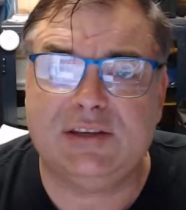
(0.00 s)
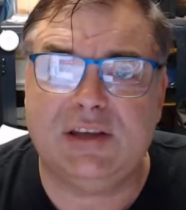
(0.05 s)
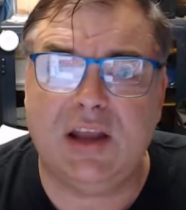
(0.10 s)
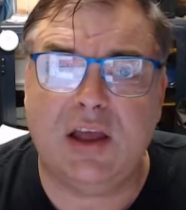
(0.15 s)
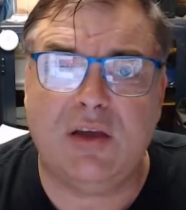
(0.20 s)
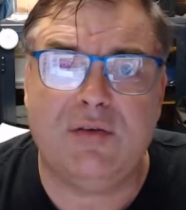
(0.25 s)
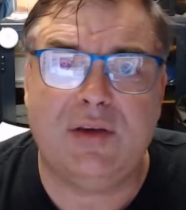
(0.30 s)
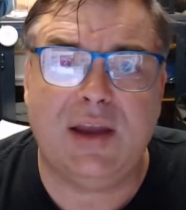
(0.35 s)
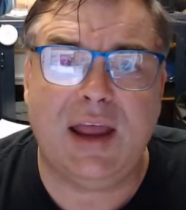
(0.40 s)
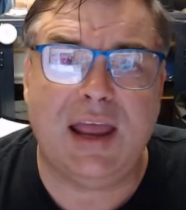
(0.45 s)

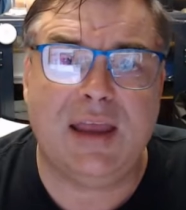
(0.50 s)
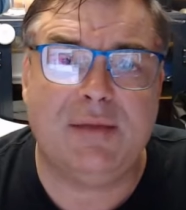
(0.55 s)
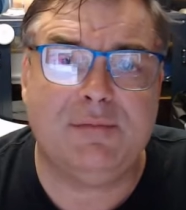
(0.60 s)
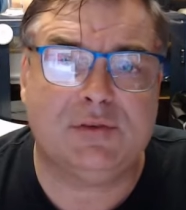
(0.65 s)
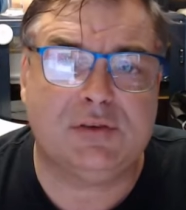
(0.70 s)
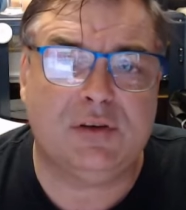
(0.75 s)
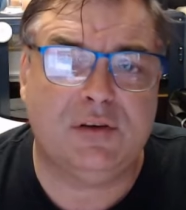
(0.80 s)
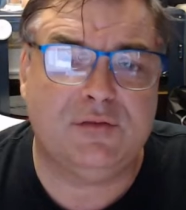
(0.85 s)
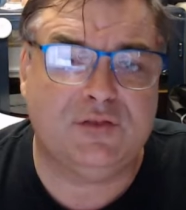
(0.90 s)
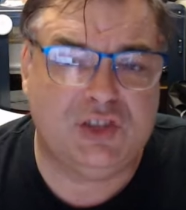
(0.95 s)
no-name
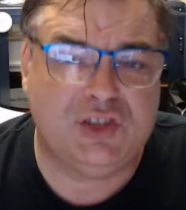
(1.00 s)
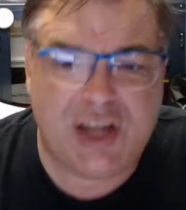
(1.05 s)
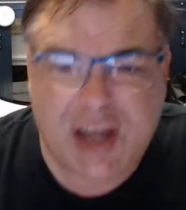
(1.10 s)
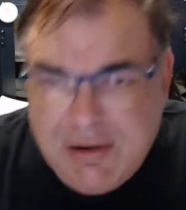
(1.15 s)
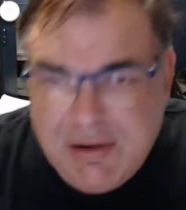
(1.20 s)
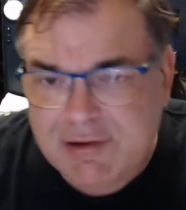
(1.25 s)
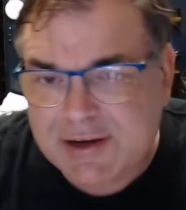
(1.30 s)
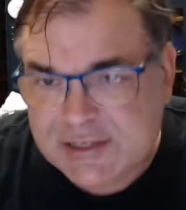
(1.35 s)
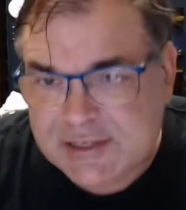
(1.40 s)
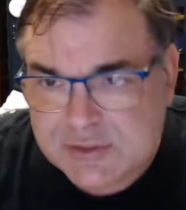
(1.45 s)
sort of
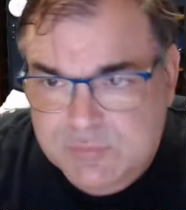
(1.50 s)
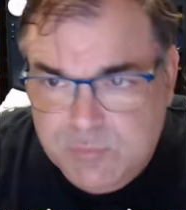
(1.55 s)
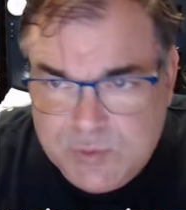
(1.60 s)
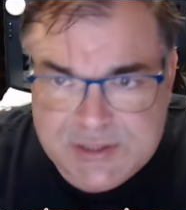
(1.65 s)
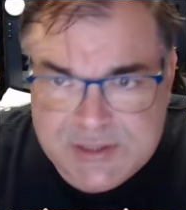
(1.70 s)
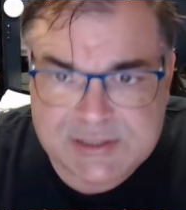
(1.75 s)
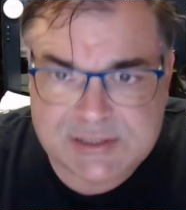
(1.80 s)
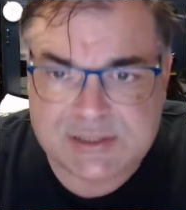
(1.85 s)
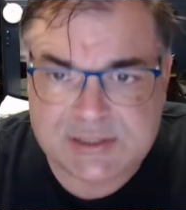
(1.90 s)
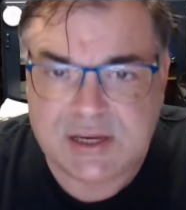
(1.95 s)
generic
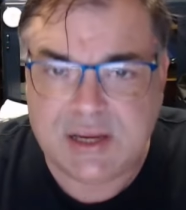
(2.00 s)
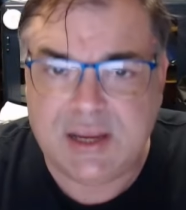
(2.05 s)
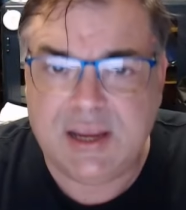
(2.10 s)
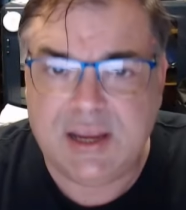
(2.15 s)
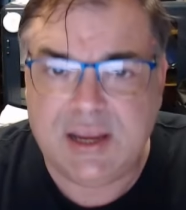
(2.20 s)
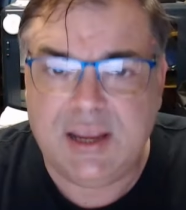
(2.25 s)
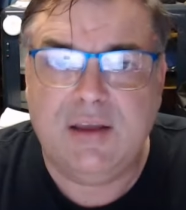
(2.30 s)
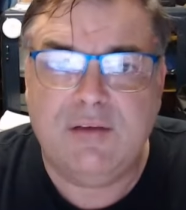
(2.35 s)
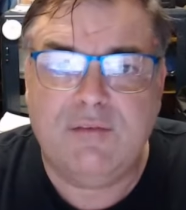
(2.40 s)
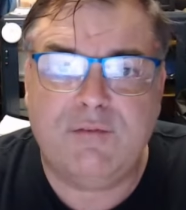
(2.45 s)
Swiss
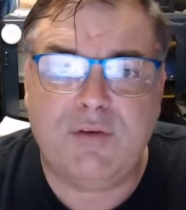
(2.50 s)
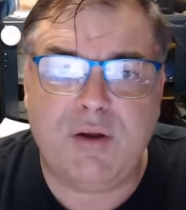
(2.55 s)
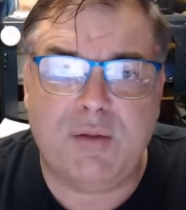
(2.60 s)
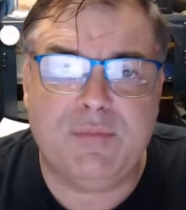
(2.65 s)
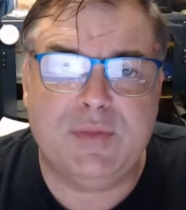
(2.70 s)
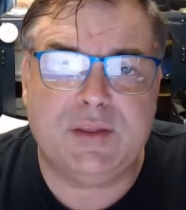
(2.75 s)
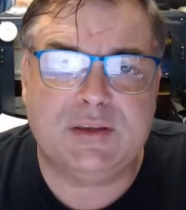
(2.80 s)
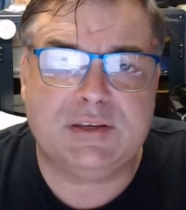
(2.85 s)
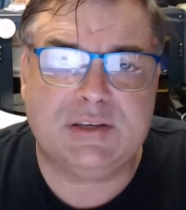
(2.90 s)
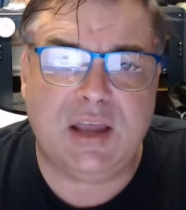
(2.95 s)

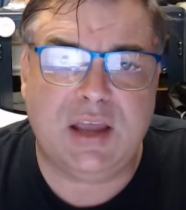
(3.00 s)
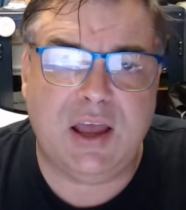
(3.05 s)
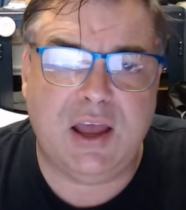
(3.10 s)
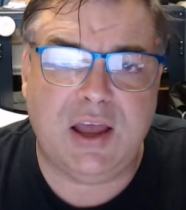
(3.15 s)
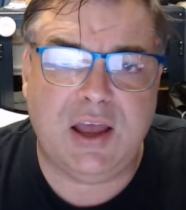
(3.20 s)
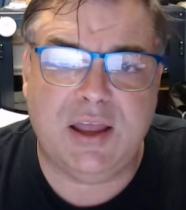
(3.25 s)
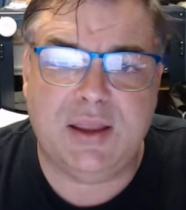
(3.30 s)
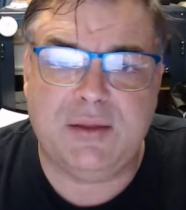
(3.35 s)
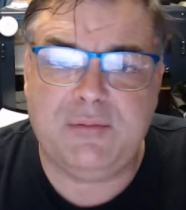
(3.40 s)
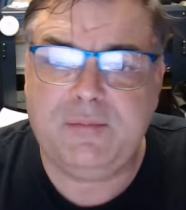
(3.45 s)
from the
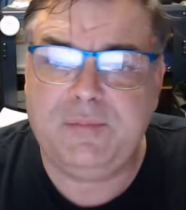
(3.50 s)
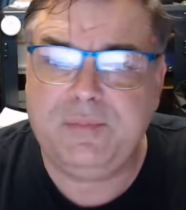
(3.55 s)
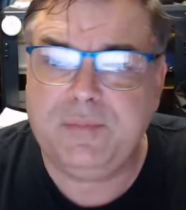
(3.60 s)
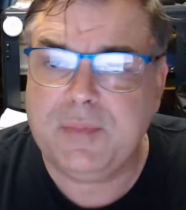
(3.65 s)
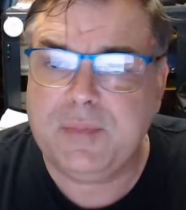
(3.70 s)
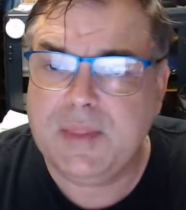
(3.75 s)
time.